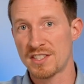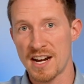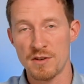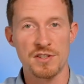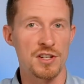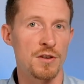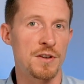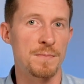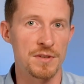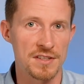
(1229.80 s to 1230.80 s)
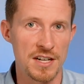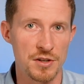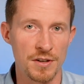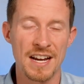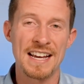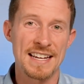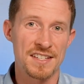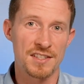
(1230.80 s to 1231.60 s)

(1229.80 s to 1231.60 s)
standard security procedure in